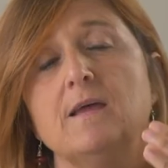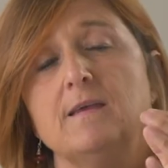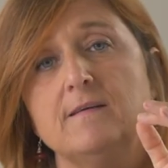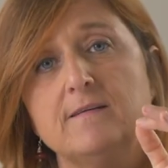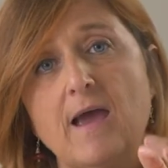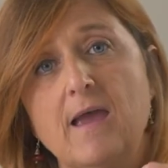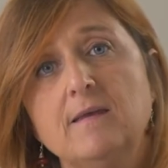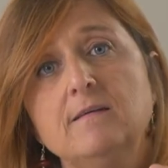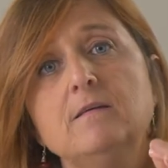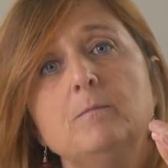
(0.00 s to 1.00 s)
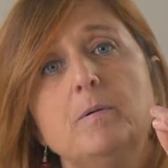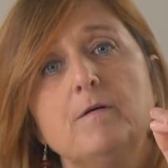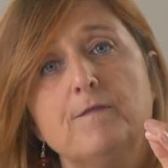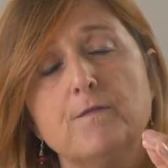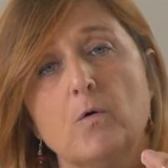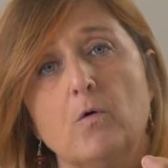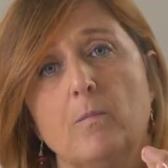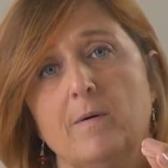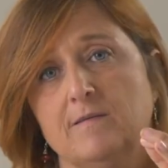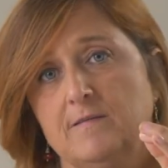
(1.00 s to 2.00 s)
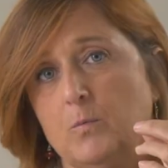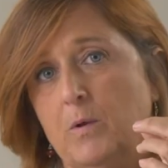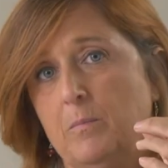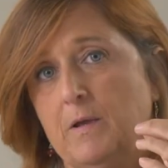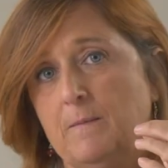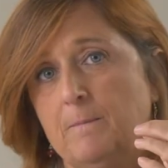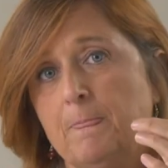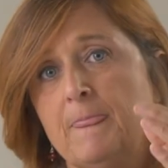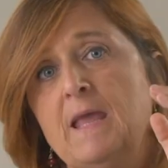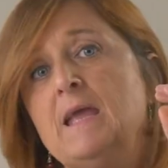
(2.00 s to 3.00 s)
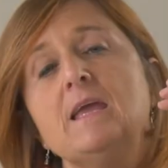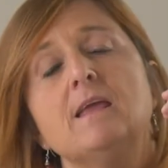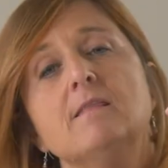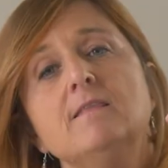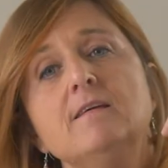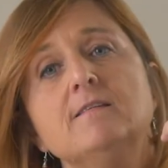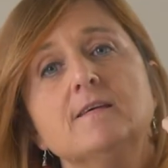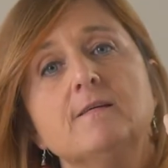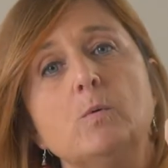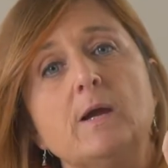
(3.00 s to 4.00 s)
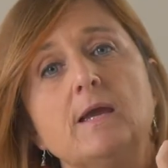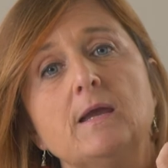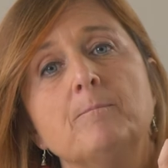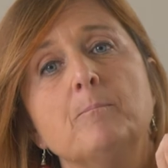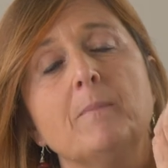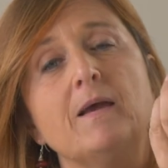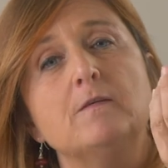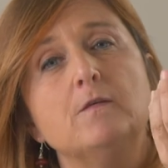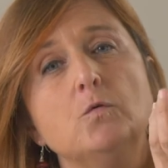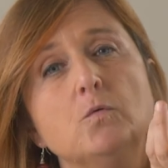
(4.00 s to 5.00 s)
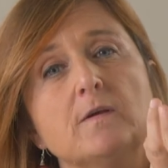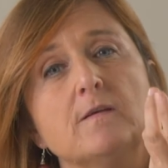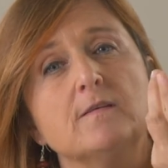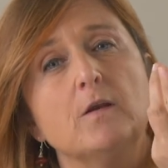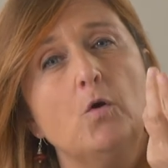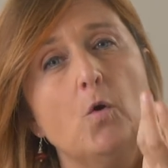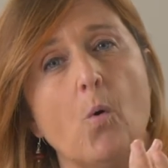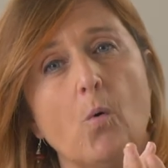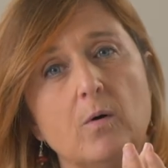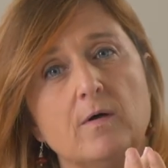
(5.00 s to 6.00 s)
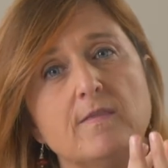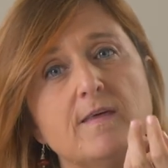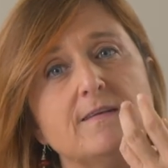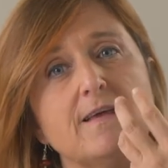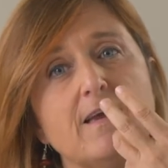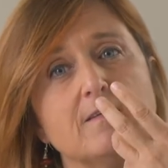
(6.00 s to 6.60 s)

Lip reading: the intended performance will be. In this way, my students know that I